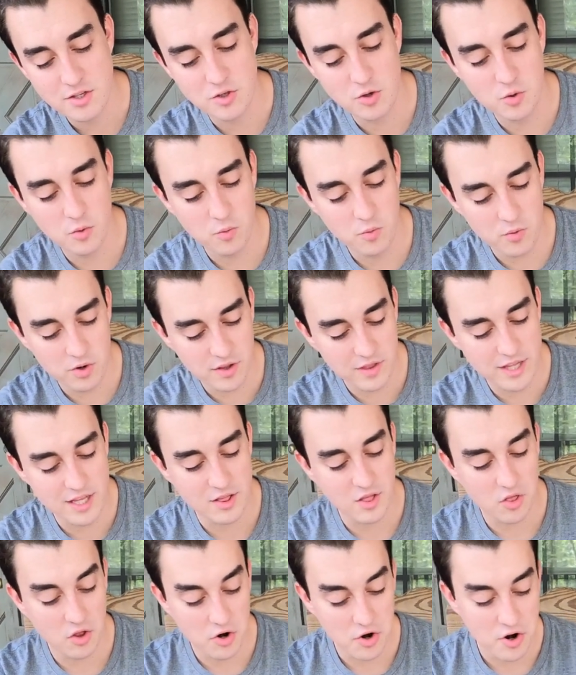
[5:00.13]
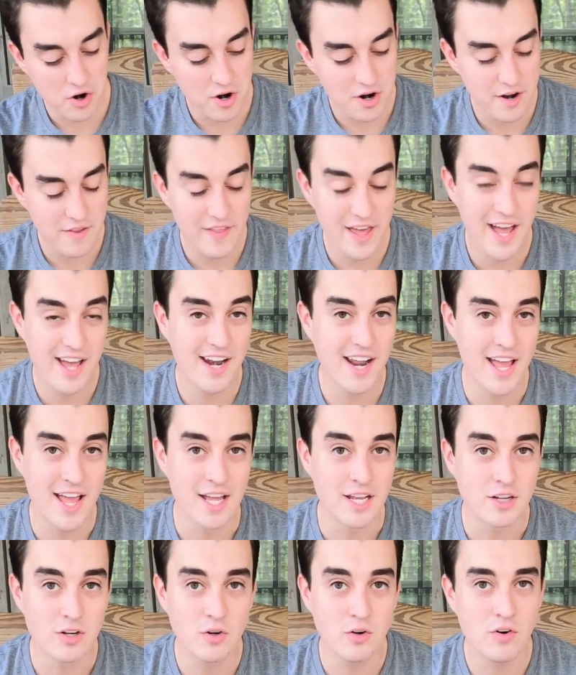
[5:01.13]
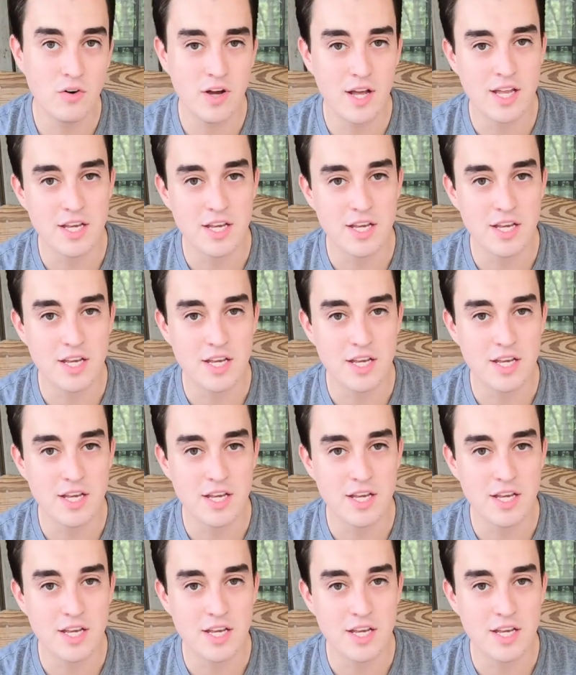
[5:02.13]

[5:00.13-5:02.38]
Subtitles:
you'll really learn that angle